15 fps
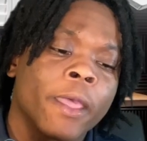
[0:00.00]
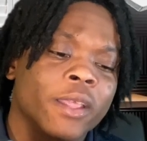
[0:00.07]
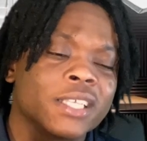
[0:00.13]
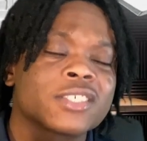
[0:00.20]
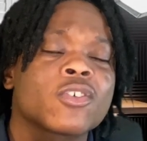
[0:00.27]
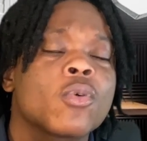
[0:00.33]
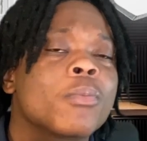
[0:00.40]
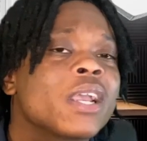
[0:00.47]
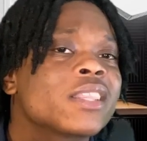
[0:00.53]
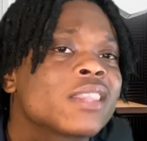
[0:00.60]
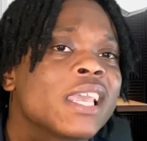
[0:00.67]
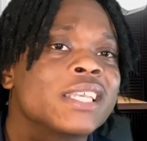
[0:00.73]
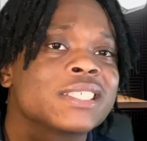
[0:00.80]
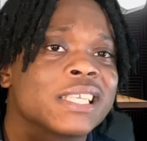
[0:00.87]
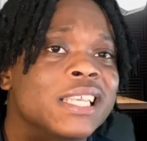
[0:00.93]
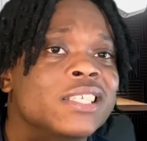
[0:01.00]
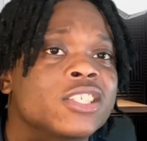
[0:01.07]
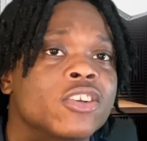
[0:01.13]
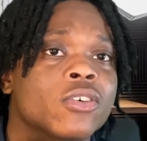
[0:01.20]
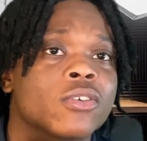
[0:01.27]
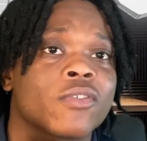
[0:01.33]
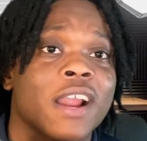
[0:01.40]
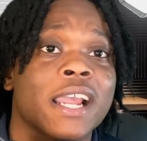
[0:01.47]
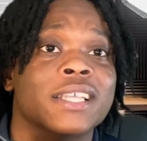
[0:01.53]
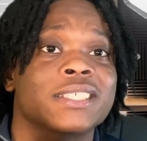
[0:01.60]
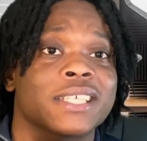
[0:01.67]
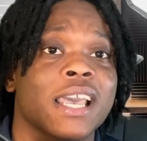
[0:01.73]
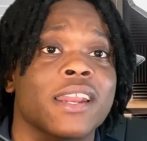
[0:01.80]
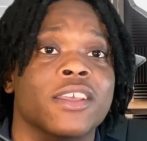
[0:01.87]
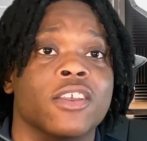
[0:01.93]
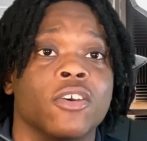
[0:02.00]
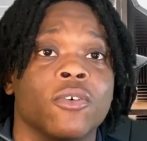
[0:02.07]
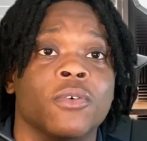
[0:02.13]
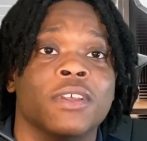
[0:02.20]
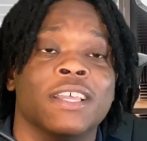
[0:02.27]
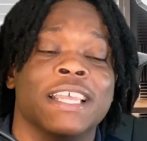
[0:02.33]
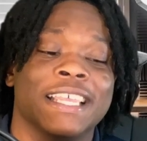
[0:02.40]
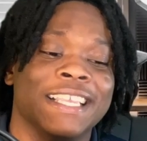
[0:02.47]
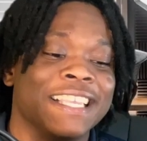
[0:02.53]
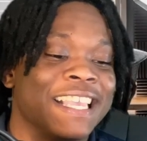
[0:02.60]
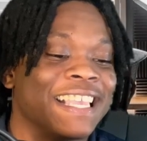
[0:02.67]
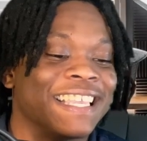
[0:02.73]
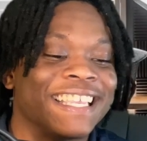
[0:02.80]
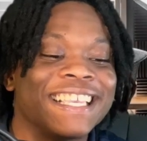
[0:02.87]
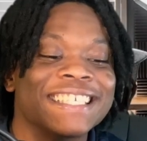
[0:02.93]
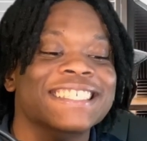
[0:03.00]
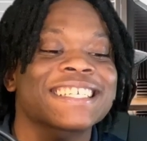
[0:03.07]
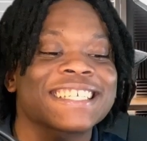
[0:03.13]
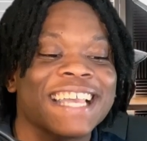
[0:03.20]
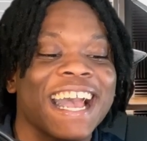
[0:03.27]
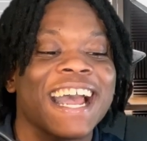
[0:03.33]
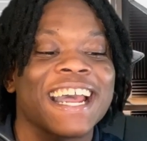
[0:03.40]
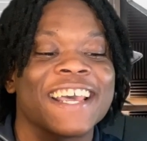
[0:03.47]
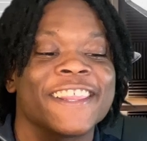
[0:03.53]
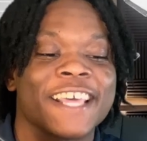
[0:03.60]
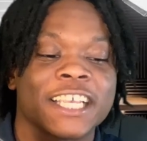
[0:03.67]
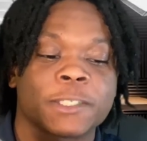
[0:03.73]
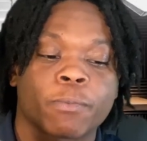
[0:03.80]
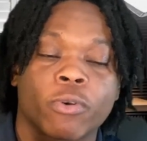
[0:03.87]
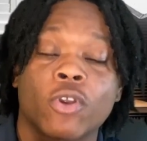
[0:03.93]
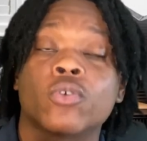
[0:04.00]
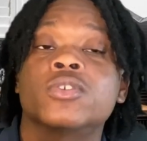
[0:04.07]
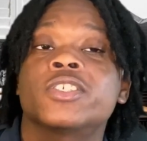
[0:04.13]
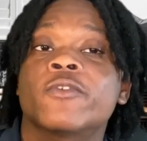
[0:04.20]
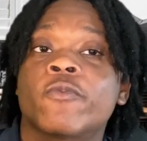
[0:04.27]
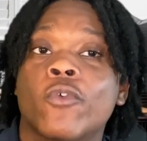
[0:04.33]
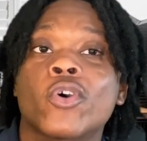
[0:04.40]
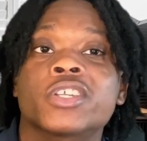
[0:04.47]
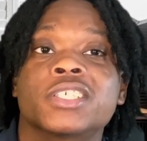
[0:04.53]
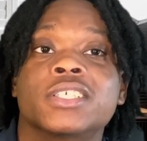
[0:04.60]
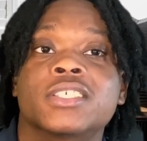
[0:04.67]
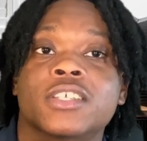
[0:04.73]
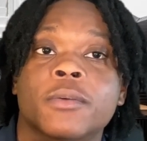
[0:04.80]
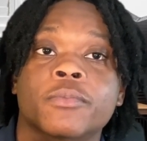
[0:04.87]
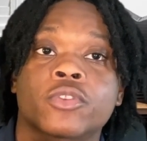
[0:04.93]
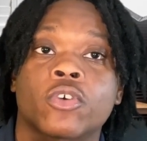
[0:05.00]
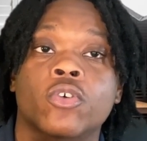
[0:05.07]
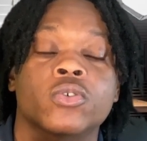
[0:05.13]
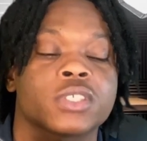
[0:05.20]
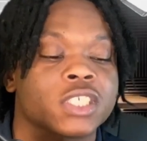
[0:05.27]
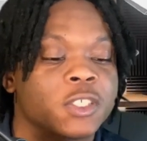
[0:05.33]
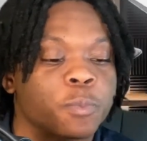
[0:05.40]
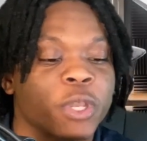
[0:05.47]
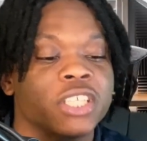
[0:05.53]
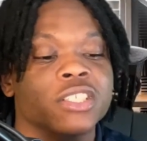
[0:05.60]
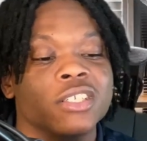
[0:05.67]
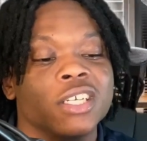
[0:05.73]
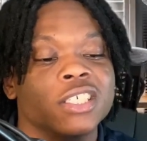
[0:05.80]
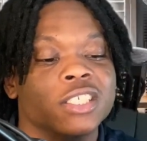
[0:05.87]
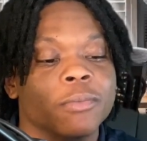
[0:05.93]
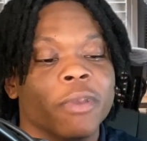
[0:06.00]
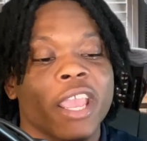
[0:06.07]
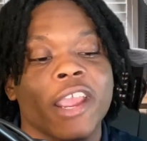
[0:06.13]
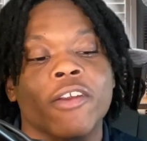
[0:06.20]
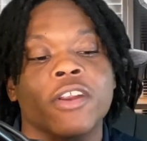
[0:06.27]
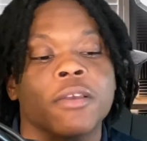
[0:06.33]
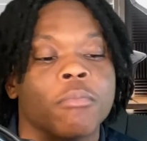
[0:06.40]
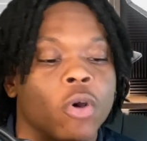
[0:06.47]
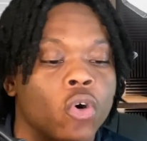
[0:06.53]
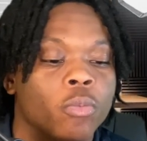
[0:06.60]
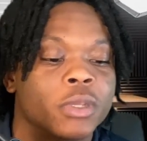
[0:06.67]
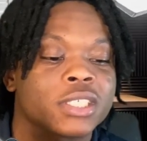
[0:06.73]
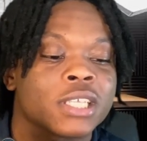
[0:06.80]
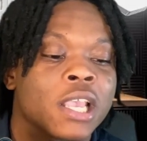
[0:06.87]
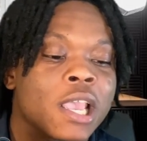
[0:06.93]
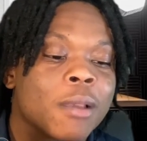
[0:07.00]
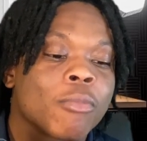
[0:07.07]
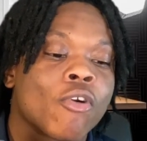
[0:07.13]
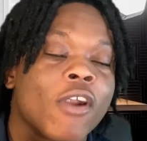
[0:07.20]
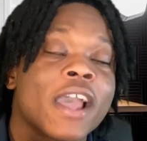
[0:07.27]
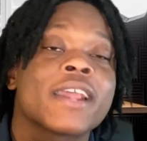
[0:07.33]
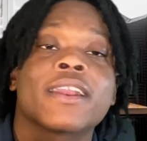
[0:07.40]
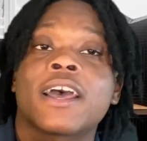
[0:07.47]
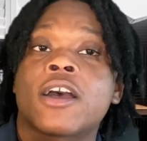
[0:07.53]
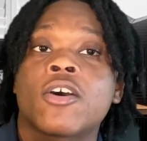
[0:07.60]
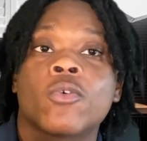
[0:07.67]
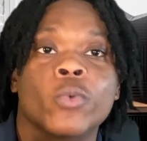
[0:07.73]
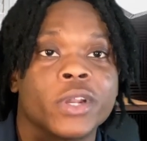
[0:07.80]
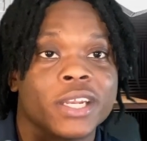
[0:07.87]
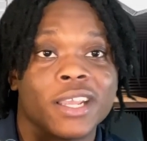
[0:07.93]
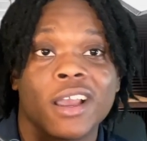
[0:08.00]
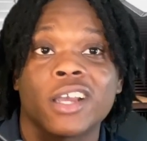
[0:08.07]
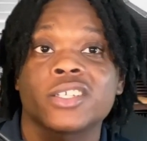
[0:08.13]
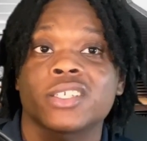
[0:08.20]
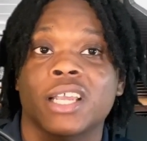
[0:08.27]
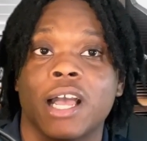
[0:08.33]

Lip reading: this is going to make things easier on Ryan Tannehill. He's a guy that's prone to forcing some throws, especially in some erring moments. But right now, with DeAndre